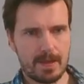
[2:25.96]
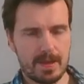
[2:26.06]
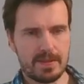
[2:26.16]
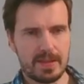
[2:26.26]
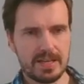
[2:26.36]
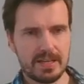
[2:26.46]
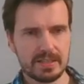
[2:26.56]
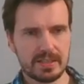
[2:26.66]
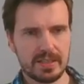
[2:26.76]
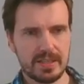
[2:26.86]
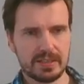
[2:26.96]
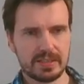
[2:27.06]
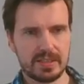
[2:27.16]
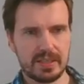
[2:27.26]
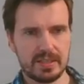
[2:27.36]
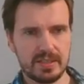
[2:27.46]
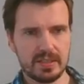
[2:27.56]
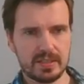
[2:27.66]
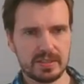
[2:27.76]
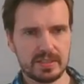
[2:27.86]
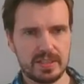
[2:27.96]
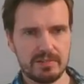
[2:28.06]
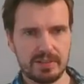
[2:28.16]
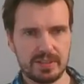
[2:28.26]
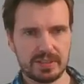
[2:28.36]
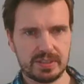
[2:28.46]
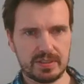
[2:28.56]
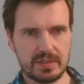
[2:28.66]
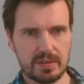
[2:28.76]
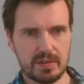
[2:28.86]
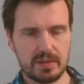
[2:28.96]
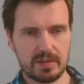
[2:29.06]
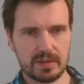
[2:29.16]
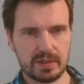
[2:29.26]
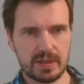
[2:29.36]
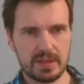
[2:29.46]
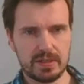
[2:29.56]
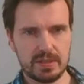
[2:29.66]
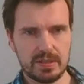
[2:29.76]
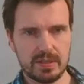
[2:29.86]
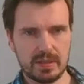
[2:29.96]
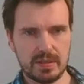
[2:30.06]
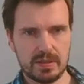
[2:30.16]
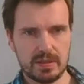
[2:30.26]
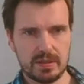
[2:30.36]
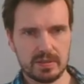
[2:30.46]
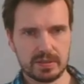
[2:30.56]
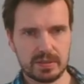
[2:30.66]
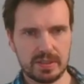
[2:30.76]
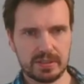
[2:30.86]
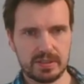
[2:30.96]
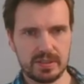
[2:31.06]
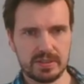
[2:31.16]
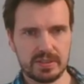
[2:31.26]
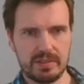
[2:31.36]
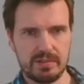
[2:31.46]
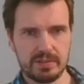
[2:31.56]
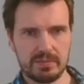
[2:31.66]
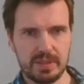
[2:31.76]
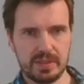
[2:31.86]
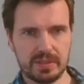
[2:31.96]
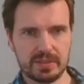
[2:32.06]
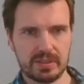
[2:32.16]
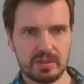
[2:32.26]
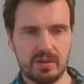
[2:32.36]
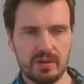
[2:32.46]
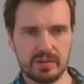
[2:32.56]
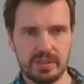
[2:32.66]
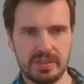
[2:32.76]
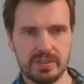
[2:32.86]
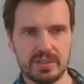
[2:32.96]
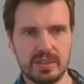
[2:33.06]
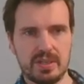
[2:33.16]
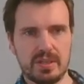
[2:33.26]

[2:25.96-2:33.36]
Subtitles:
And that is connected in series. Okay? It's connected in series, meaning it's along these,